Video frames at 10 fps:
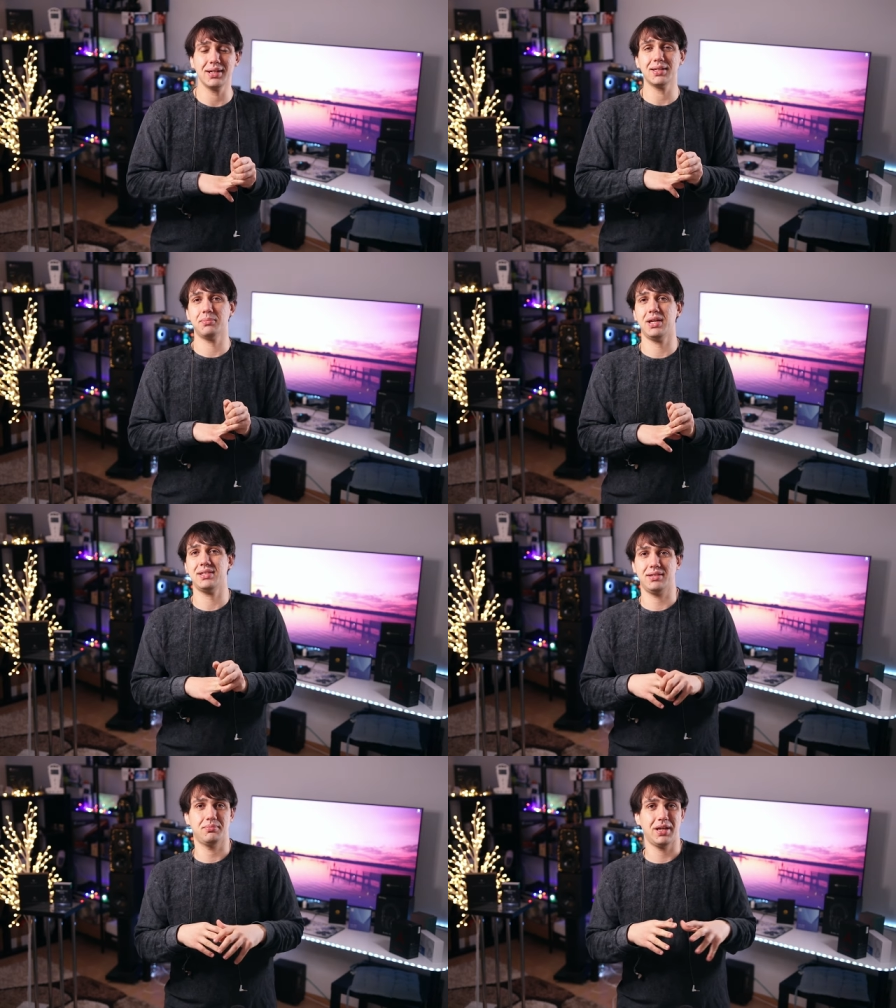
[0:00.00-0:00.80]
hear the
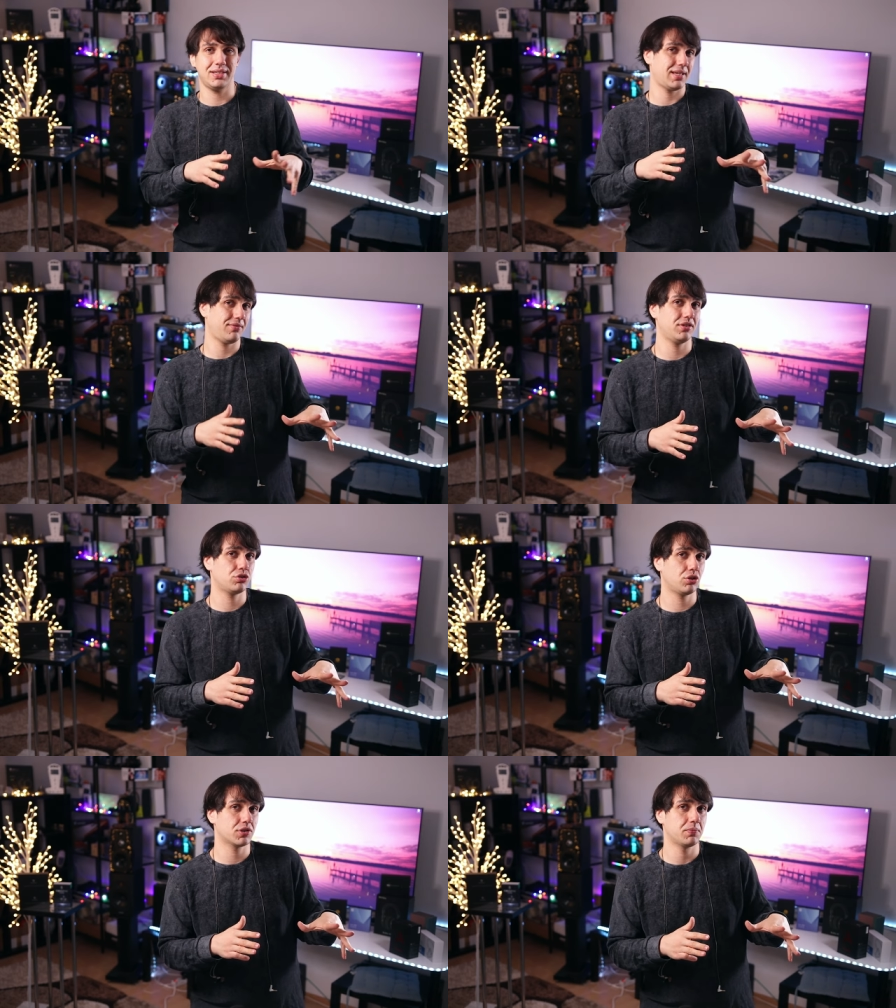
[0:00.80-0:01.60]
bass in bass heavy
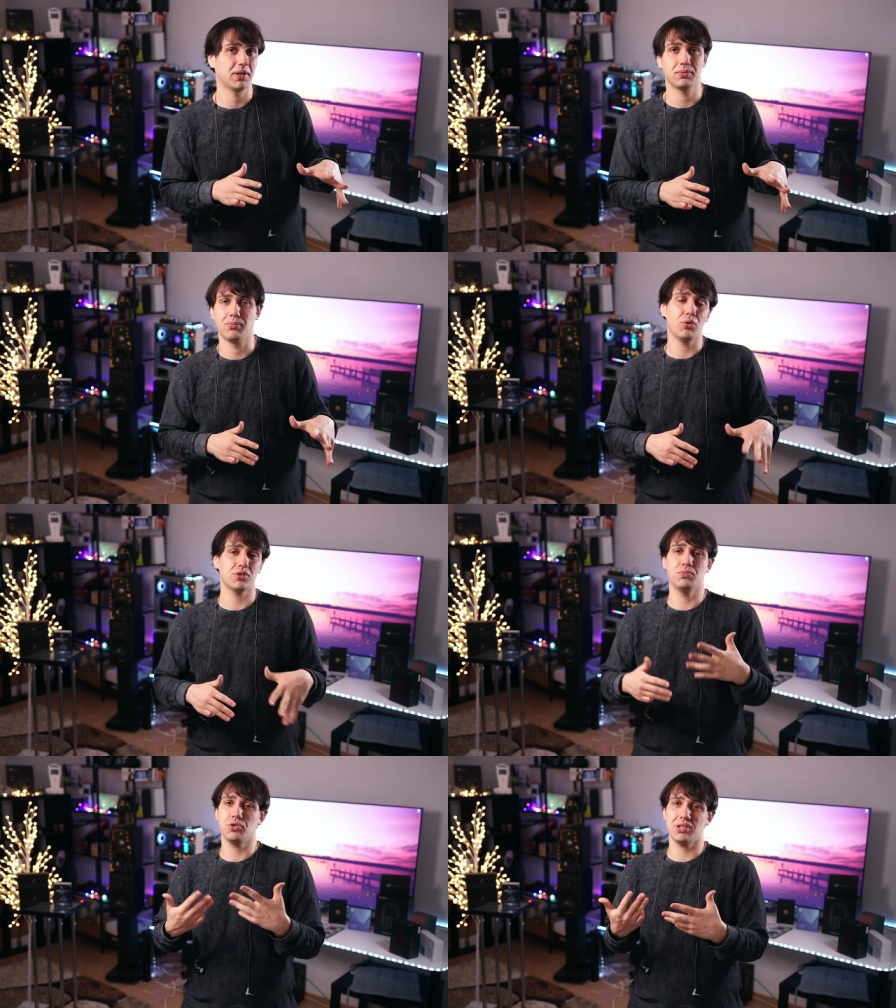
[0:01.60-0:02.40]
songs, but
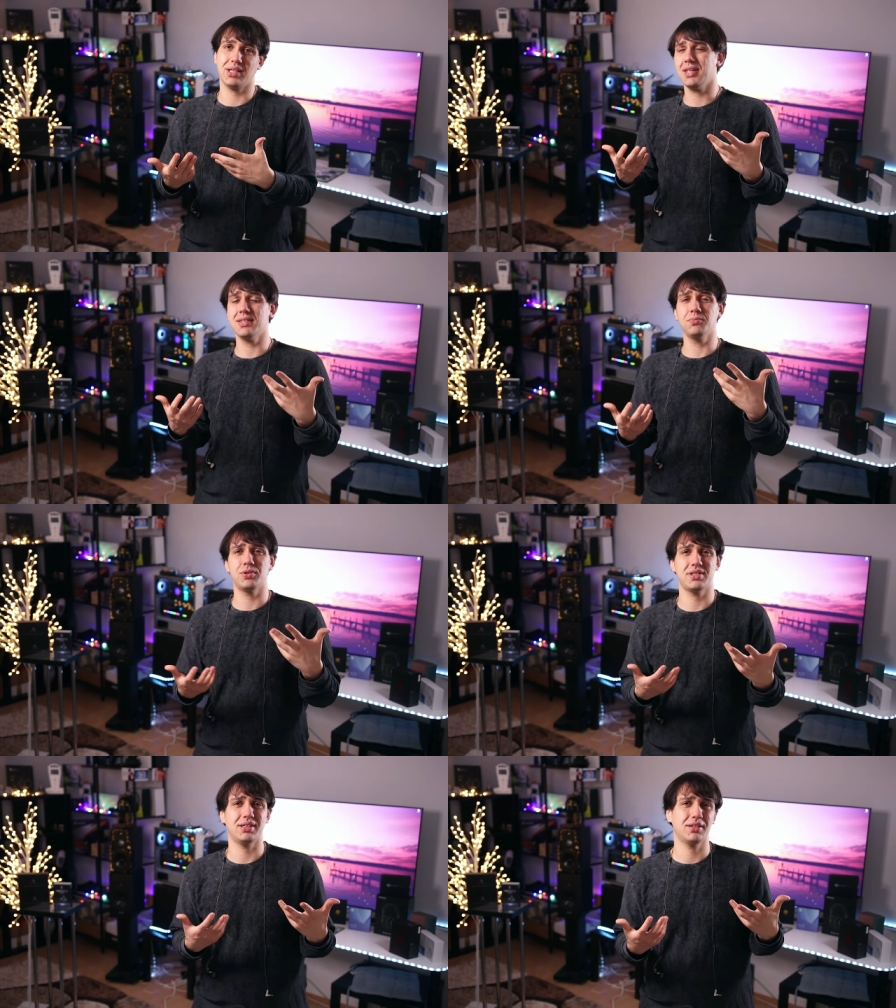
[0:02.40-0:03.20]
most music isn't
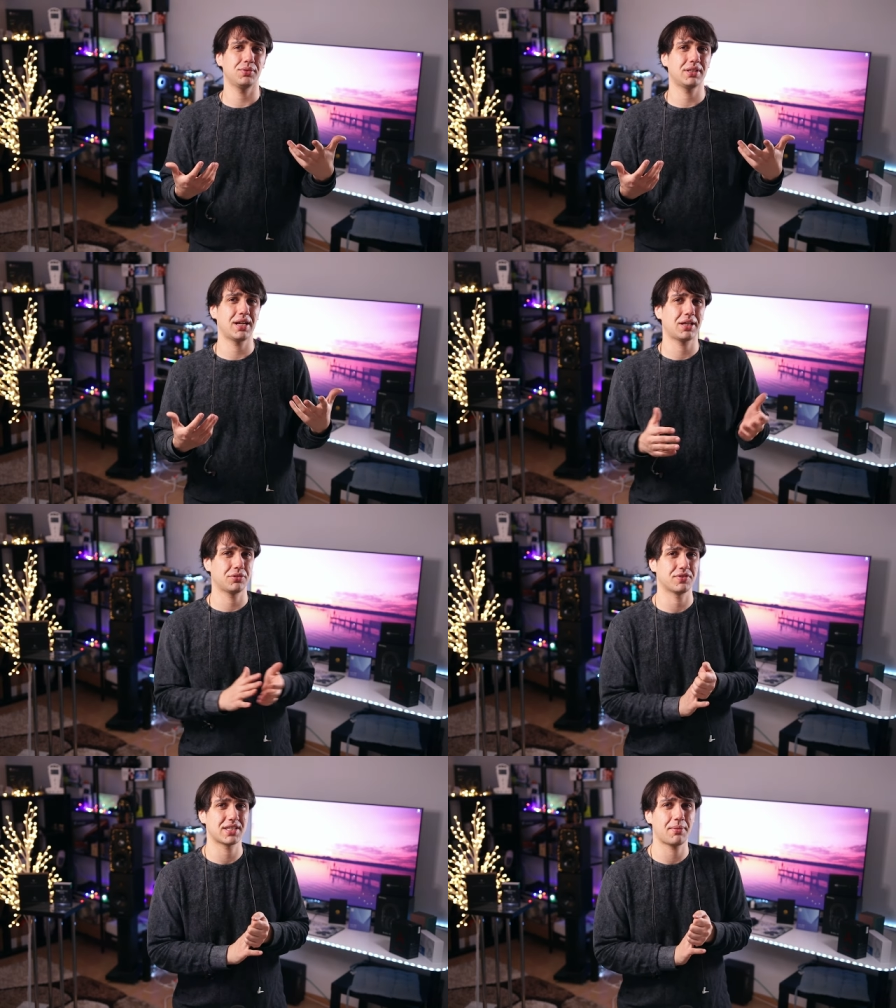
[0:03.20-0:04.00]
presented with a lot
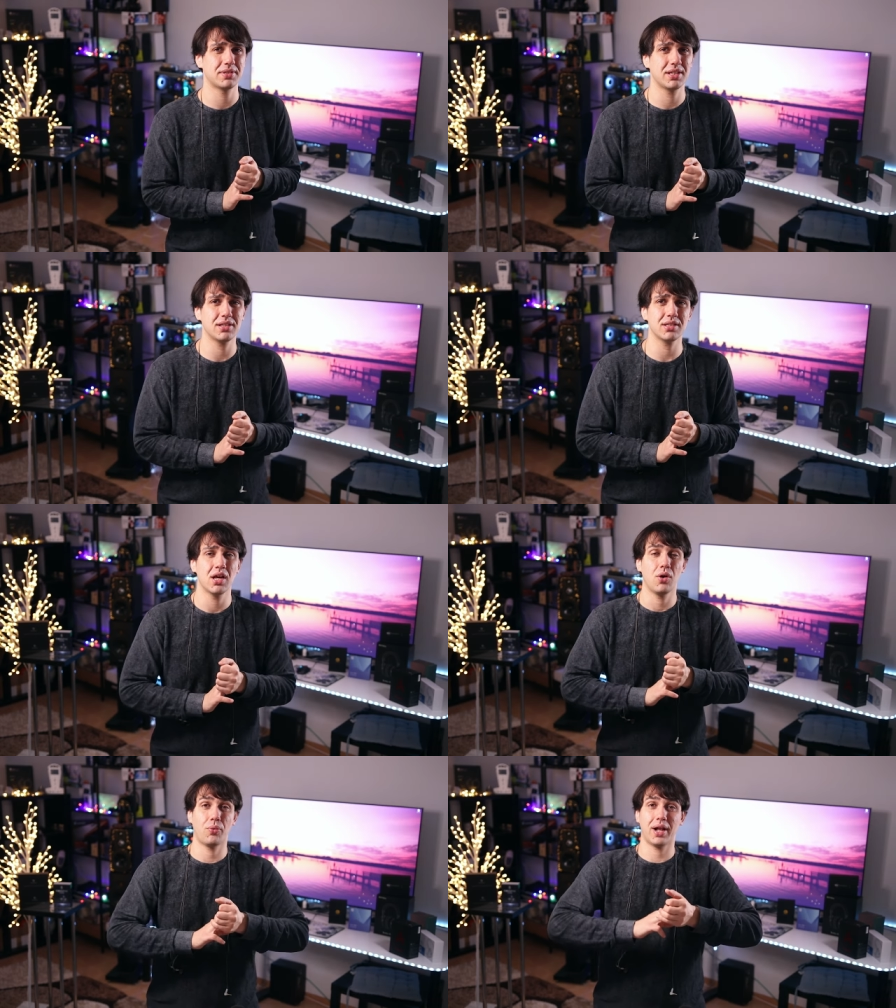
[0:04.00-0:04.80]
of substance,
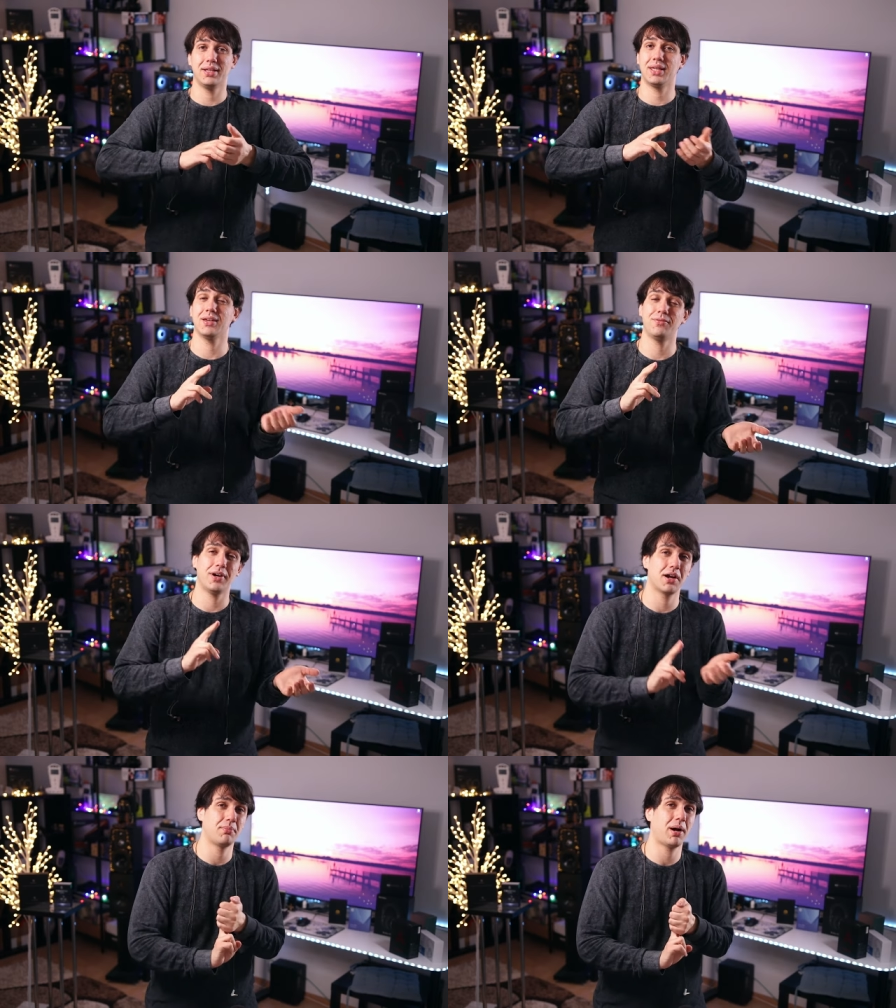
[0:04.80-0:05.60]
while the
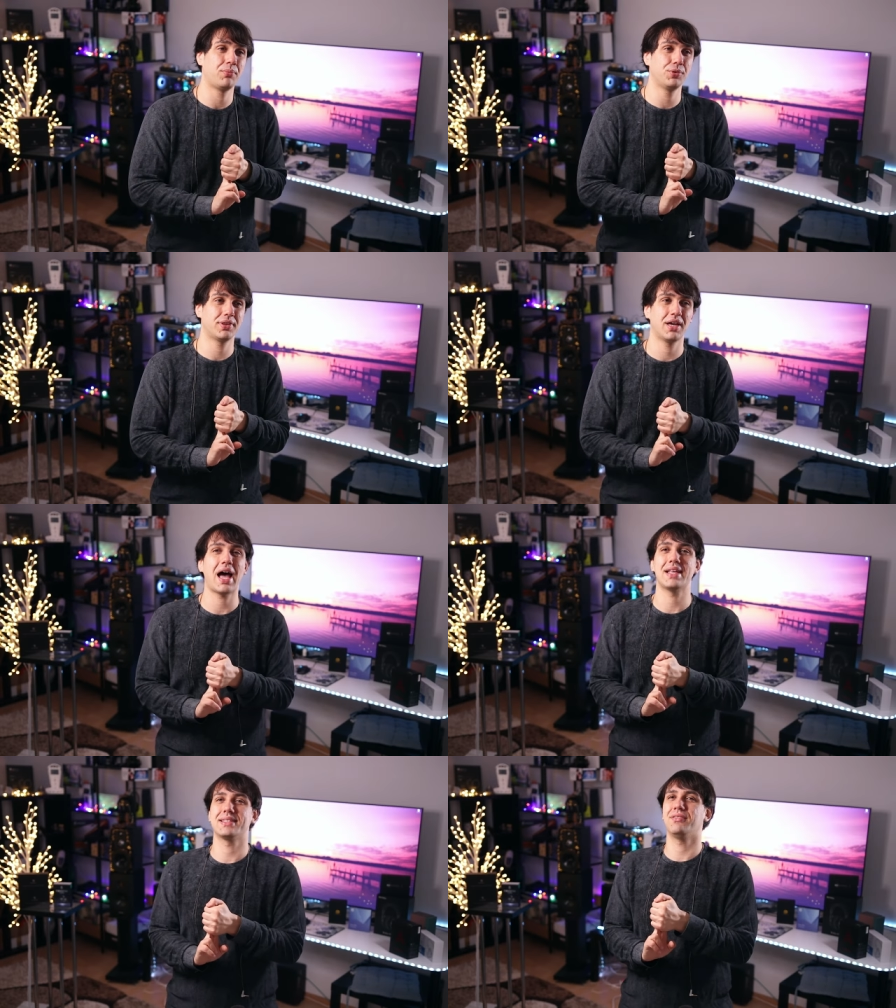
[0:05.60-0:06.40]
Campfire Mammoth
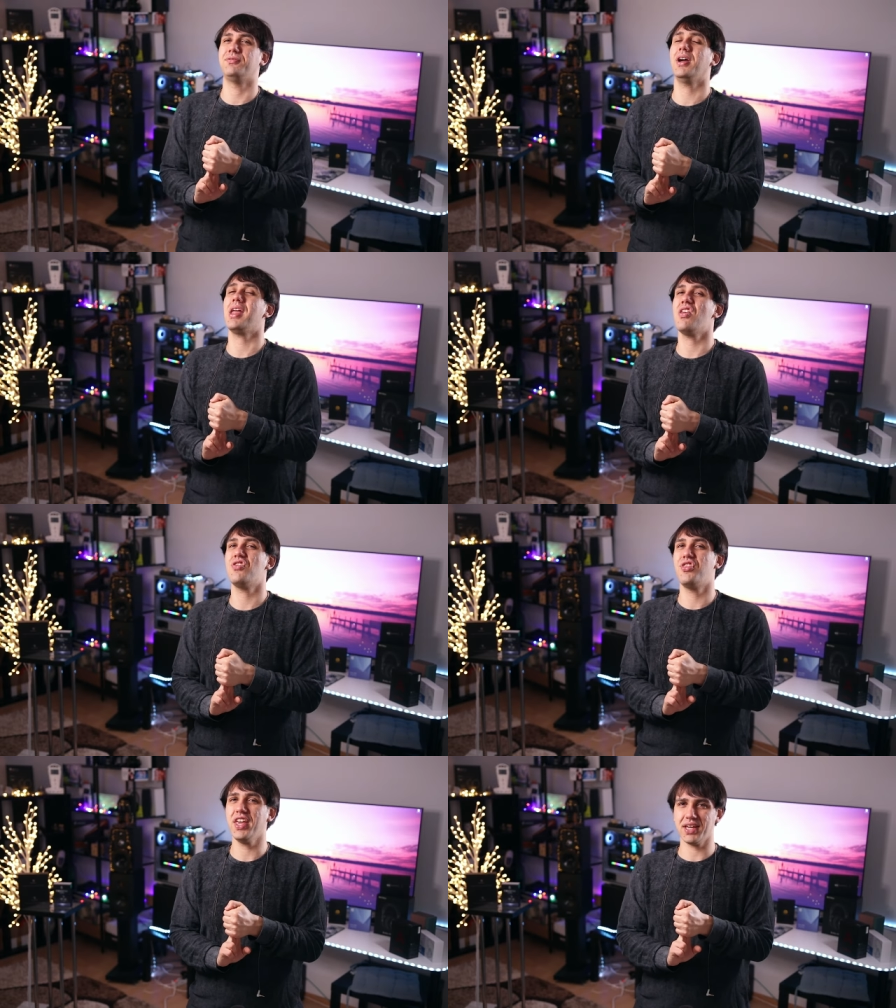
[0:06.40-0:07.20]
has a very
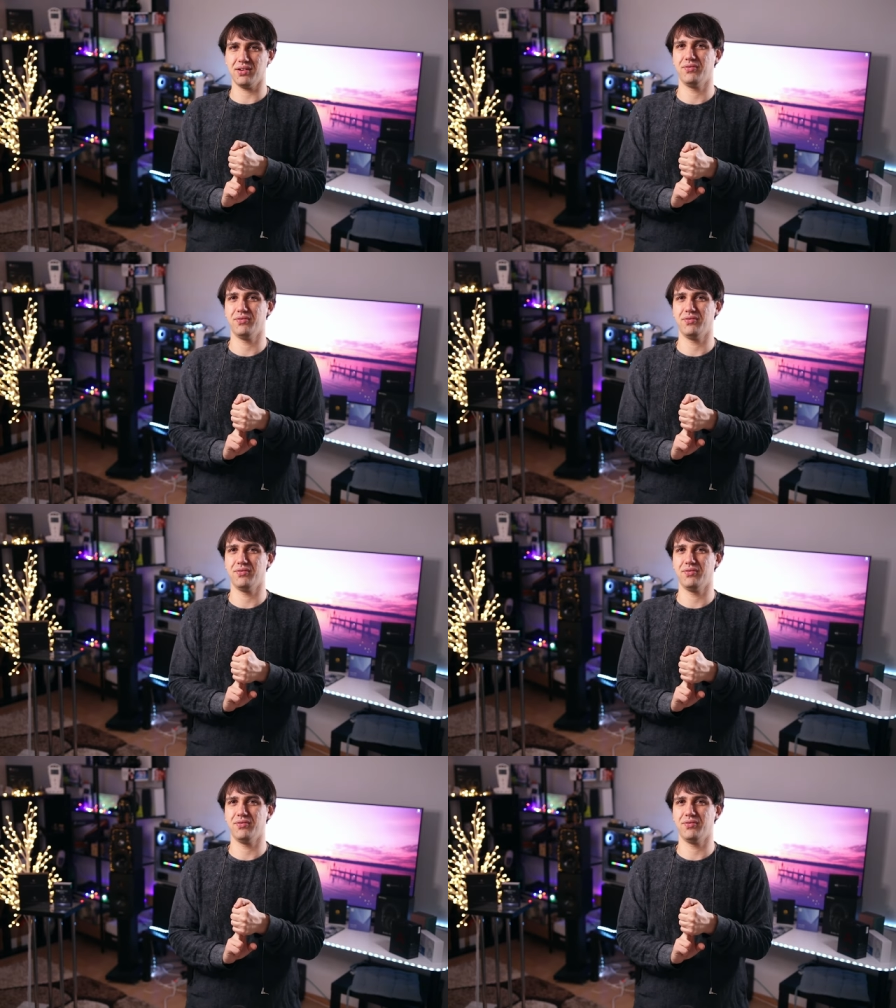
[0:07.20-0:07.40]
thick,